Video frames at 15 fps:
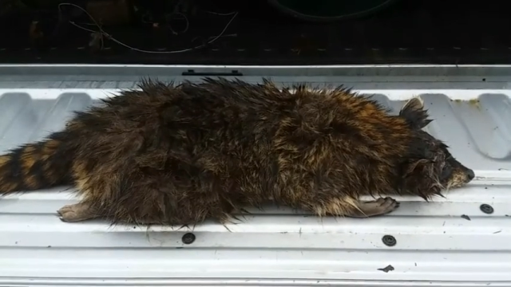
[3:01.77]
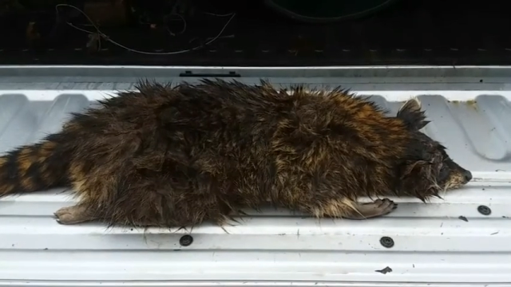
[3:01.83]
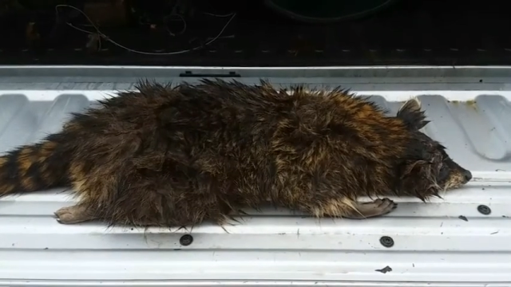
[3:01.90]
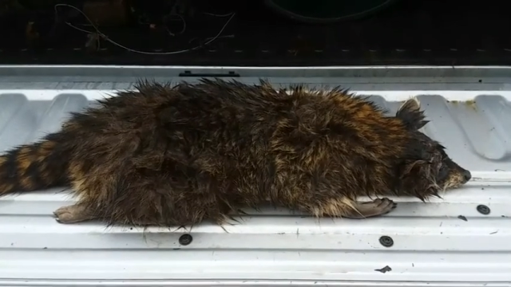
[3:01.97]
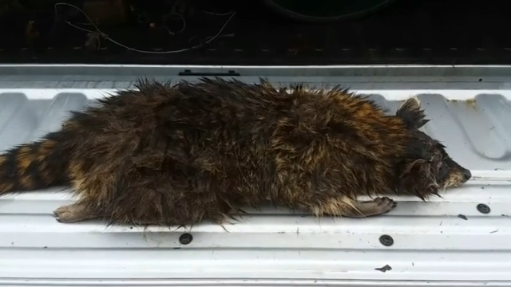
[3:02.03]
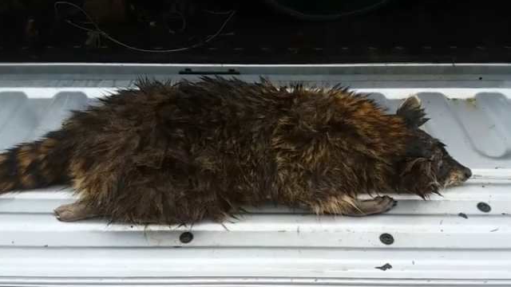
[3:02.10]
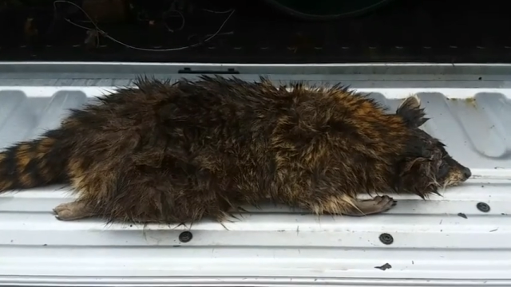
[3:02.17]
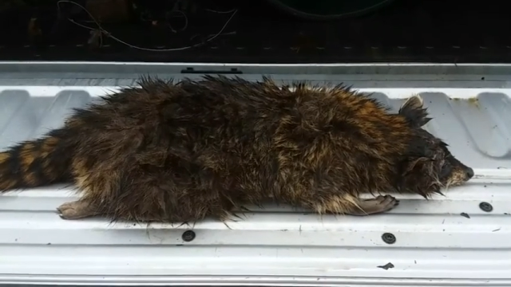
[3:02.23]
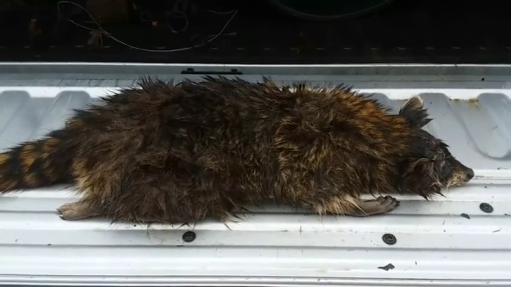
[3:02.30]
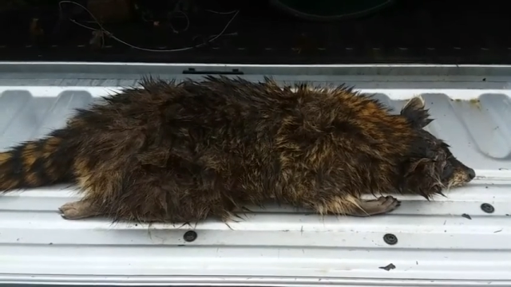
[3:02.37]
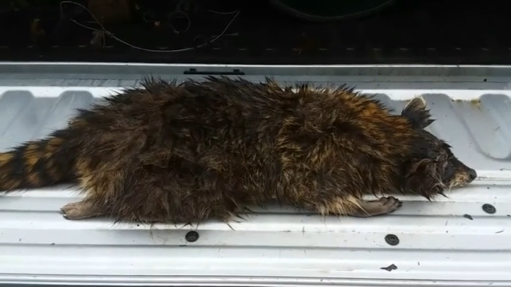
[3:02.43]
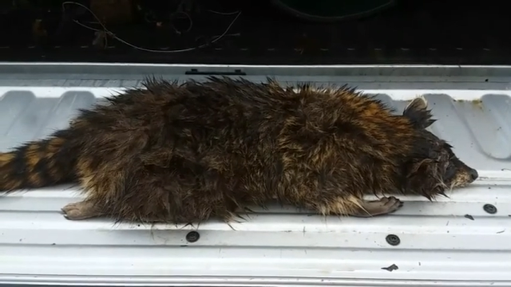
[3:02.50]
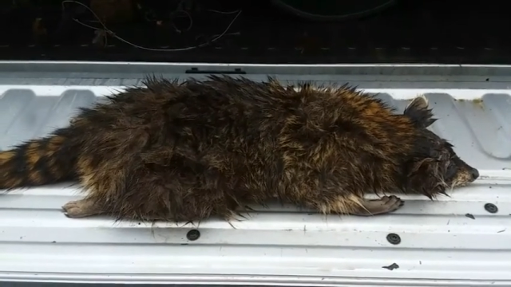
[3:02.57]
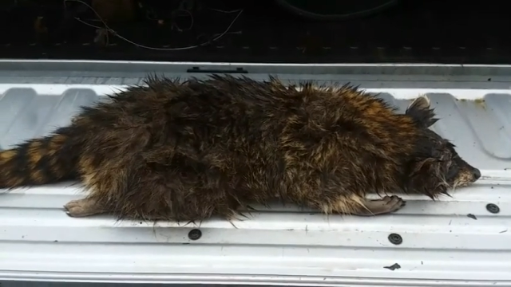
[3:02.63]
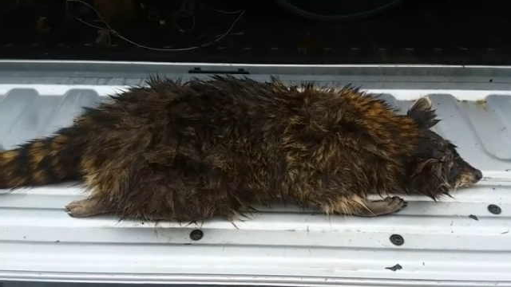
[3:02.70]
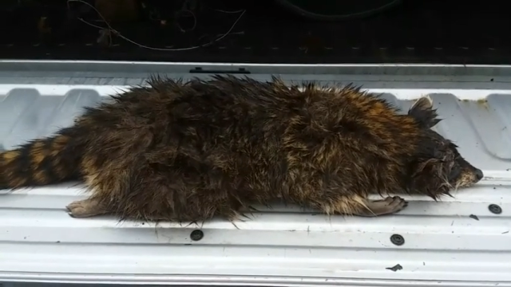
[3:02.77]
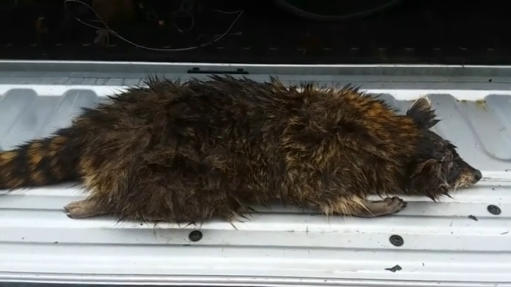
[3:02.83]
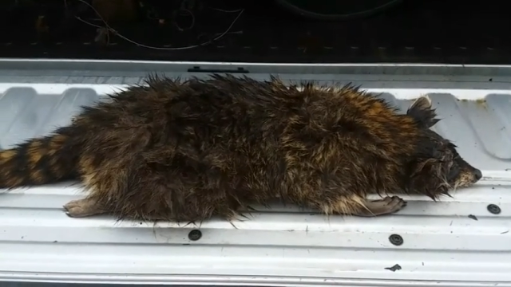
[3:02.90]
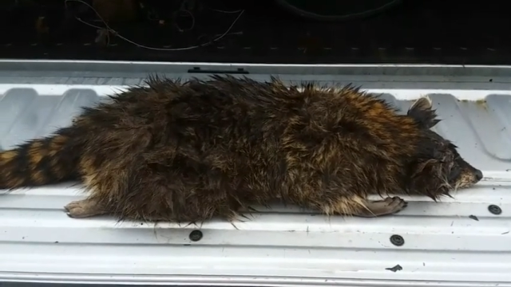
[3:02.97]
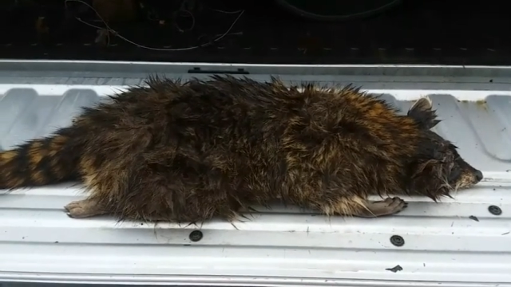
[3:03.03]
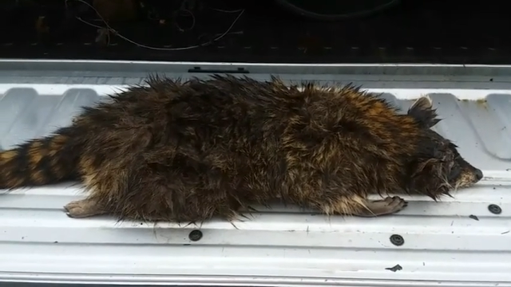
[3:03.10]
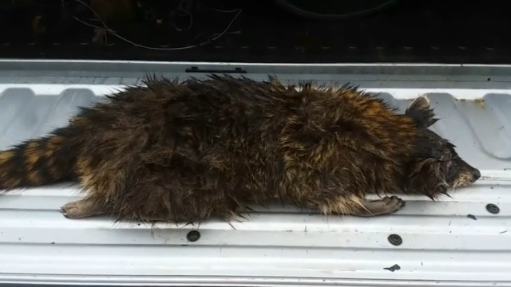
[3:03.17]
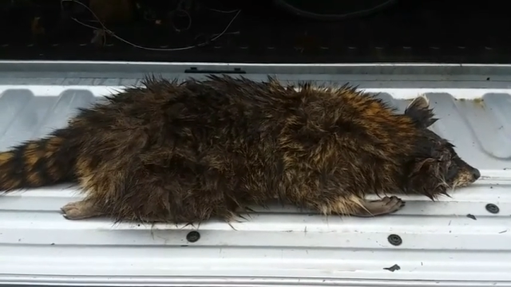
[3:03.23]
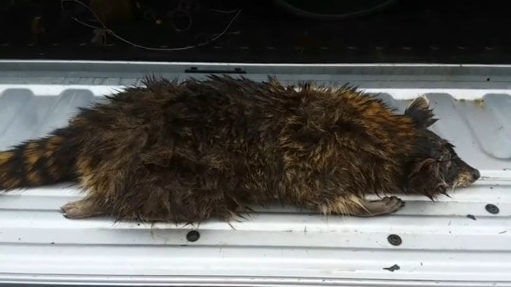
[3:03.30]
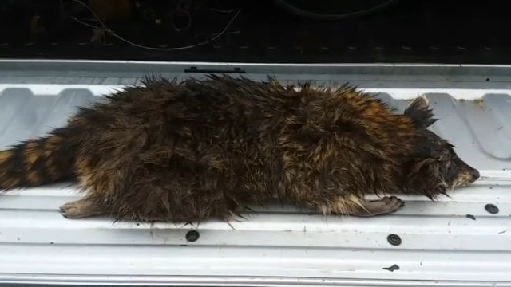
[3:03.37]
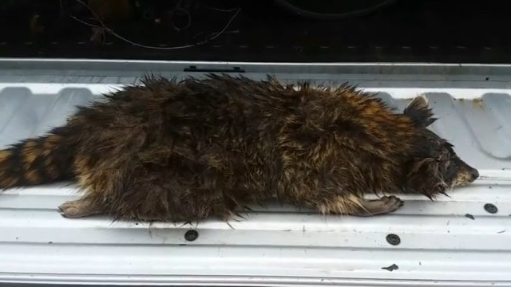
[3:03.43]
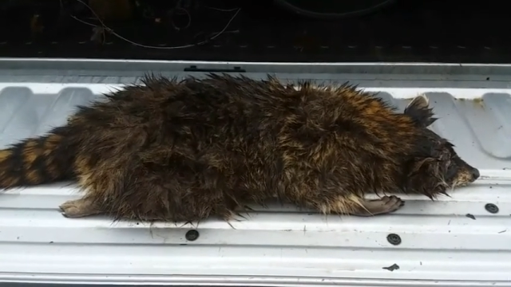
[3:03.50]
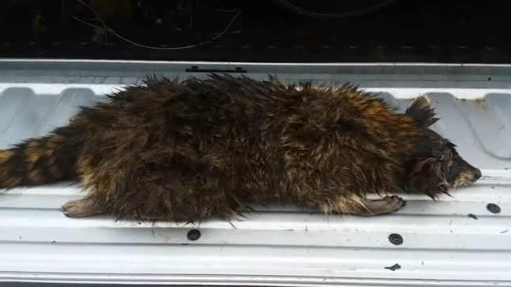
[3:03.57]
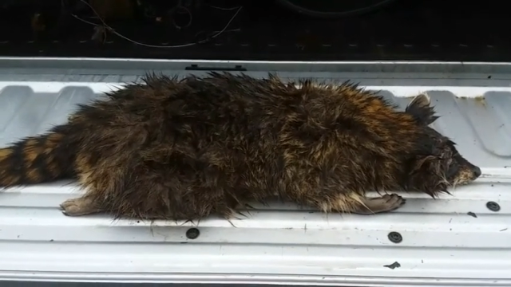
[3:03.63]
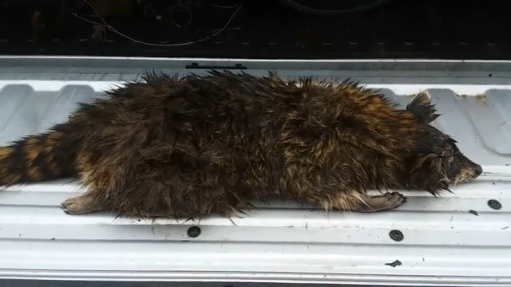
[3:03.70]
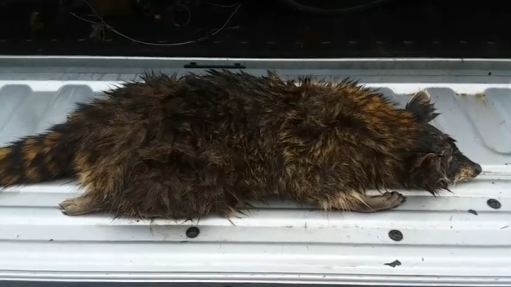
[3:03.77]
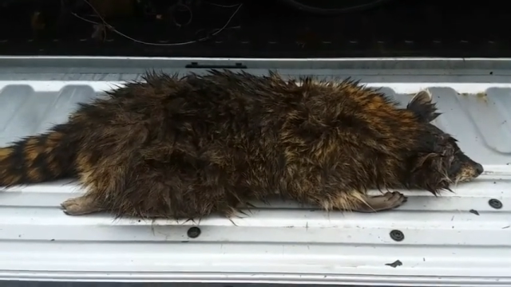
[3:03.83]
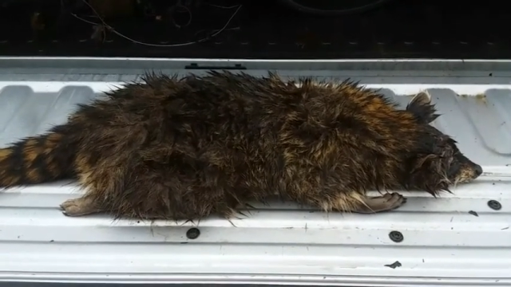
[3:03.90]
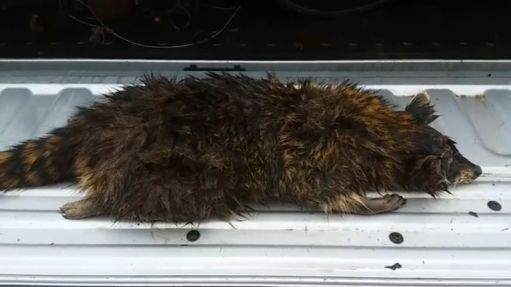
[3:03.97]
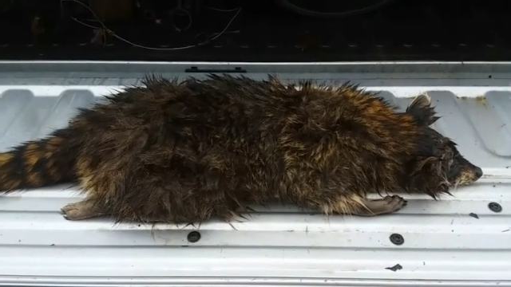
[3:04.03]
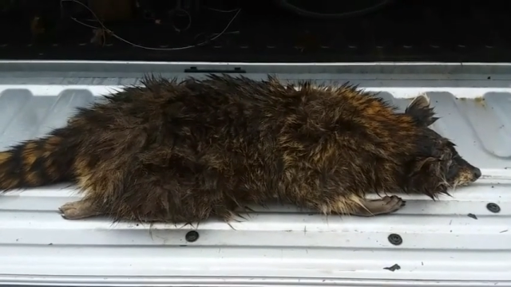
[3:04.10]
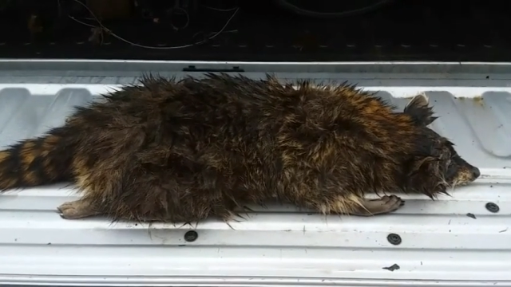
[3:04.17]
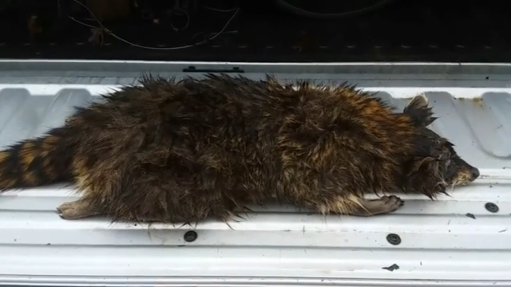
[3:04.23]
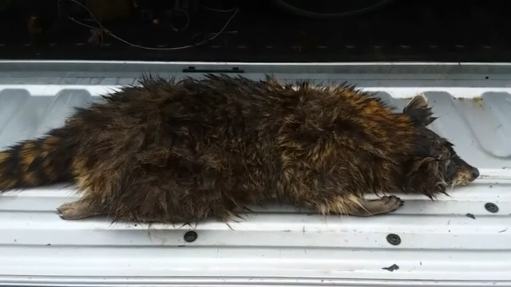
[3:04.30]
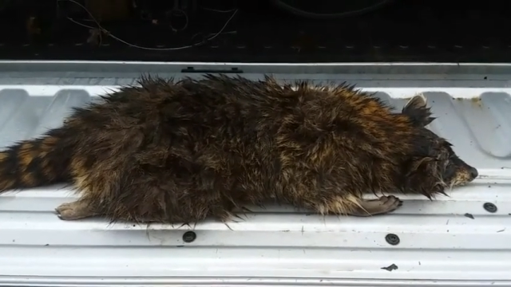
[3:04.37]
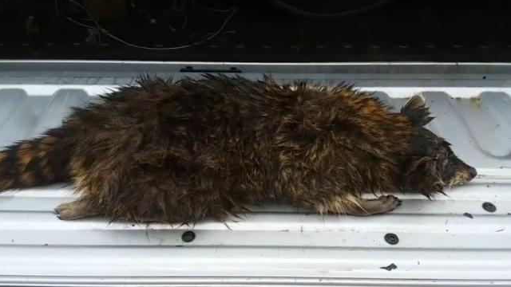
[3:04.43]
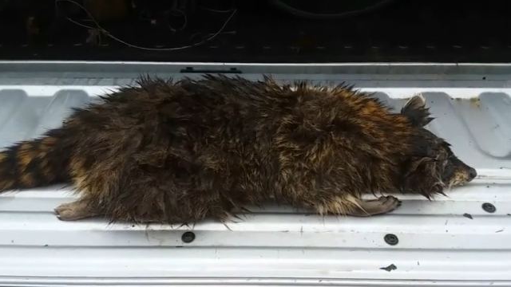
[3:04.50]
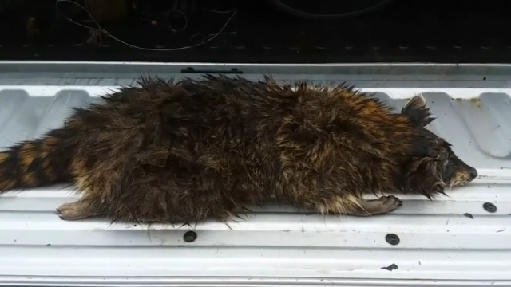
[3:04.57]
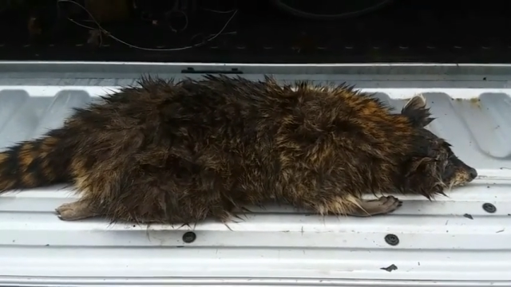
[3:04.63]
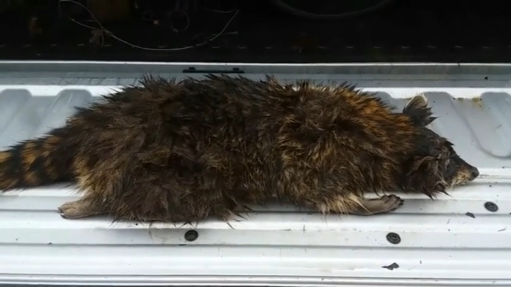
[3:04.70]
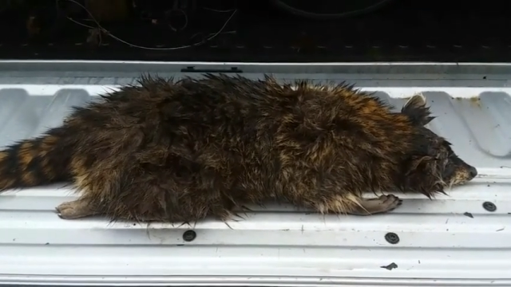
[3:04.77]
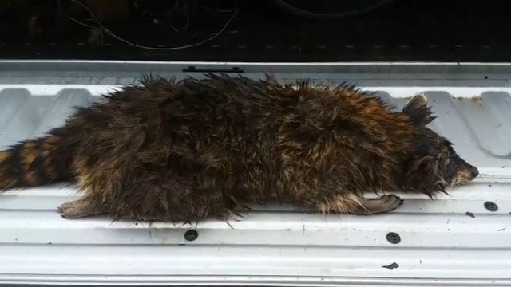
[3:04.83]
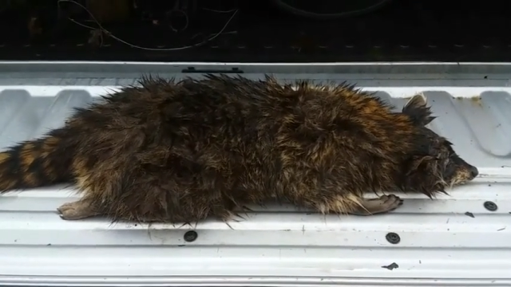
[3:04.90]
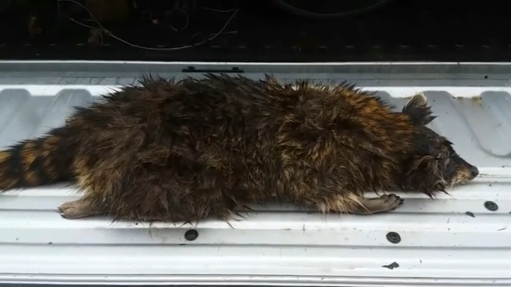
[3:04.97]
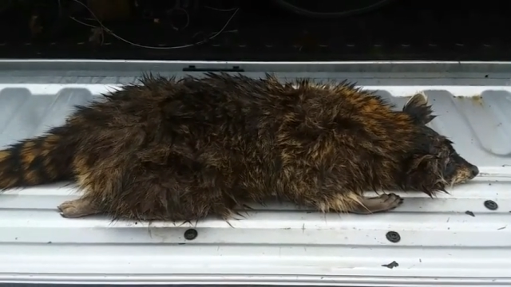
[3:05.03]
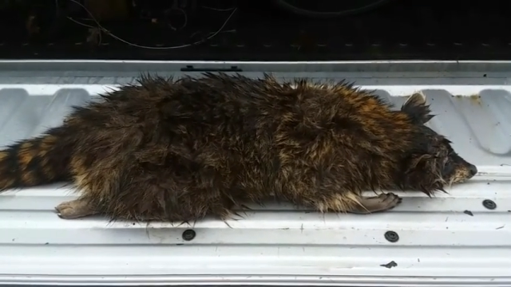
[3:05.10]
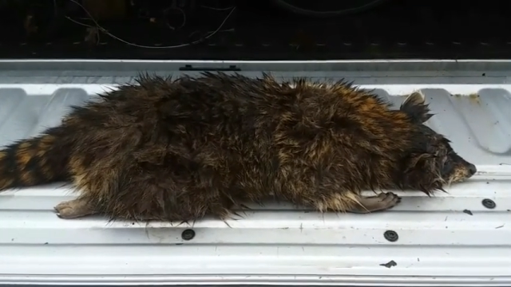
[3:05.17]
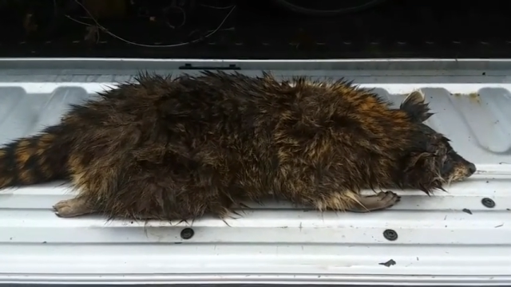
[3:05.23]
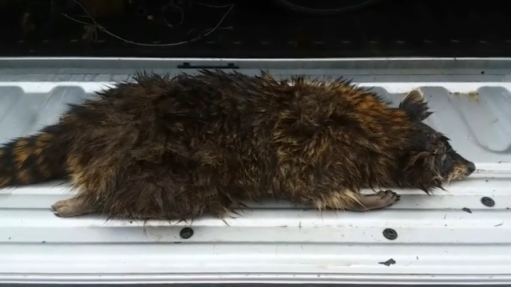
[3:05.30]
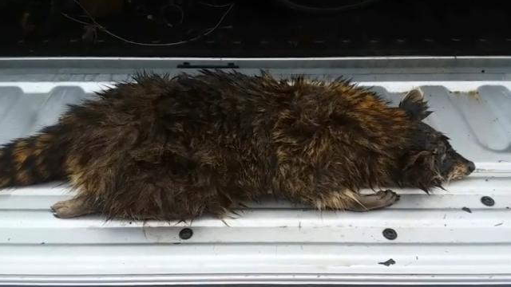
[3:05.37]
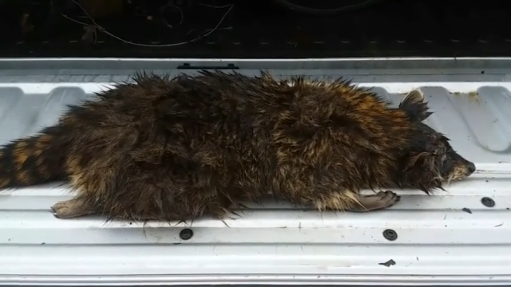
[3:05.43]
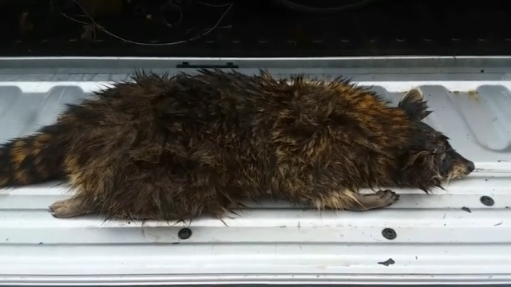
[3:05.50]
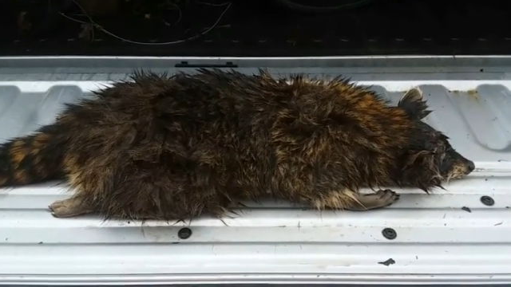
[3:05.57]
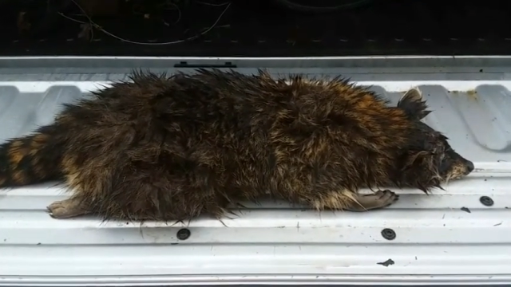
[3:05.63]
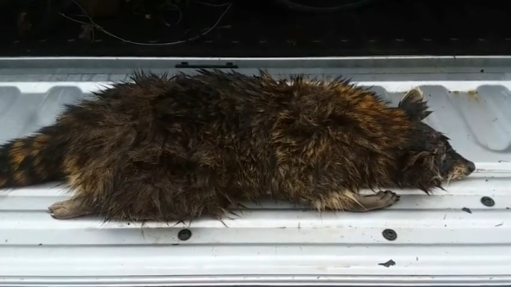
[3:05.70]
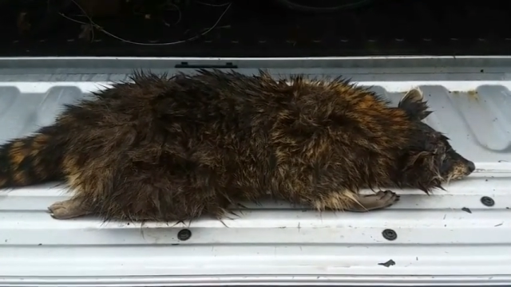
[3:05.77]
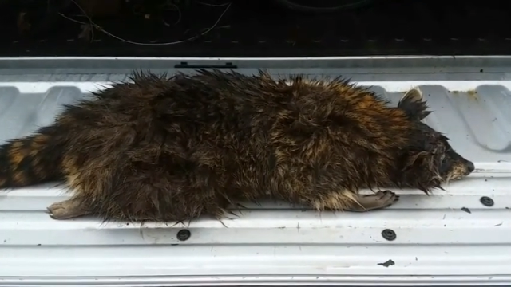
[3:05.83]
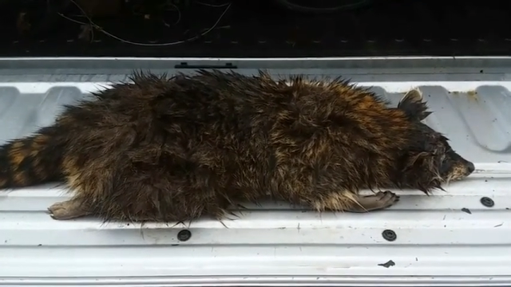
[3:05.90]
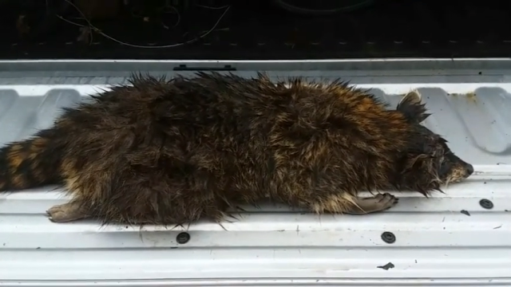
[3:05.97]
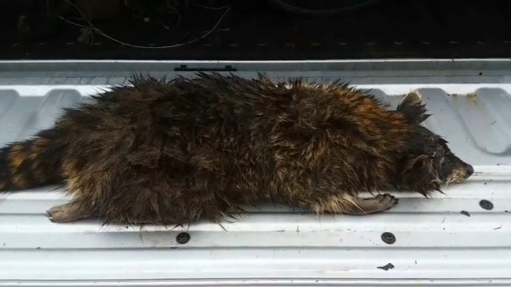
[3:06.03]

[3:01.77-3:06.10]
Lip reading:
No face is visible, so there are no lips to read.